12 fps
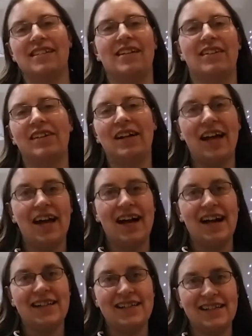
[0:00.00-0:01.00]
so
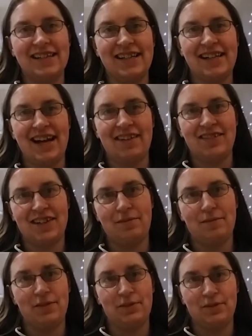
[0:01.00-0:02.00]
I just didn't have
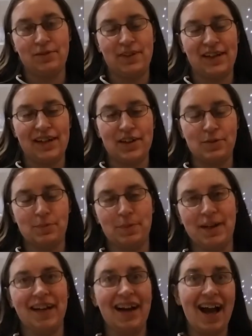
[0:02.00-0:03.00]
time to do a video.
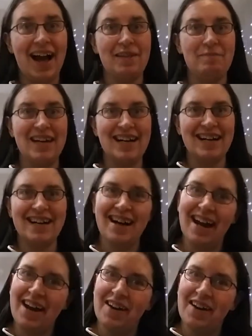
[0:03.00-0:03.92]
But I'm here.